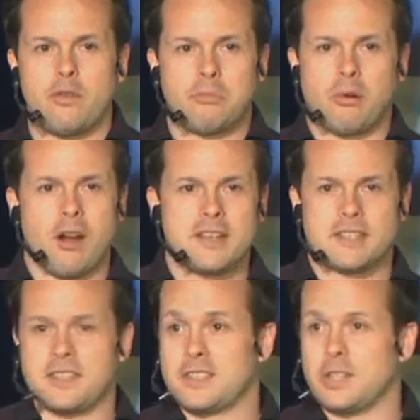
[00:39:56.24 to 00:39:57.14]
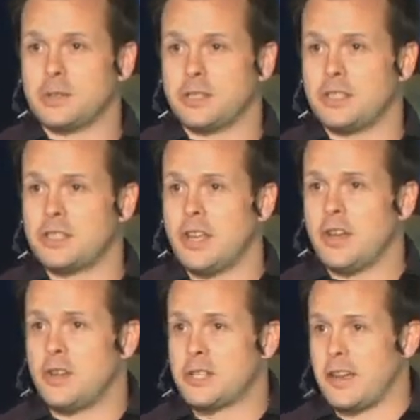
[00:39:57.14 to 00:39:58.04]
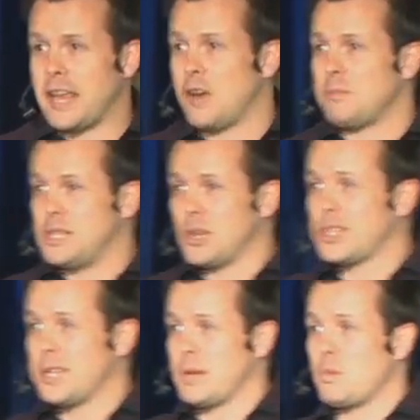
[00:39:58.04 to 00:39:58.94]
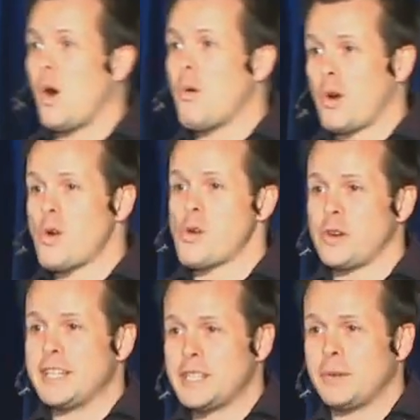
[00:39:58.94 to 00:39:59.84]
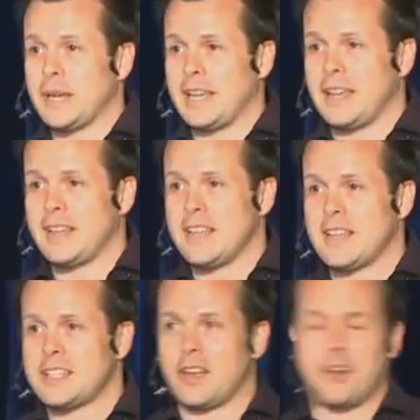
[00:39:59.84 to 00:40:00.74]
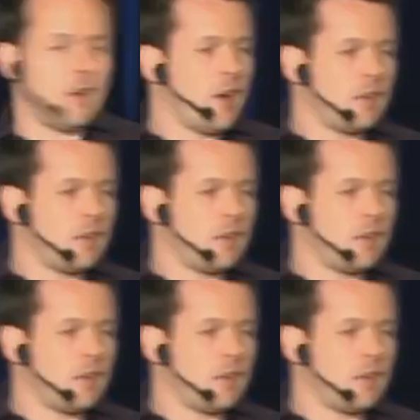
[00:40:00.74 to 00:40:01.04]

overpriced consultant who's going to help me document what we're already doing. So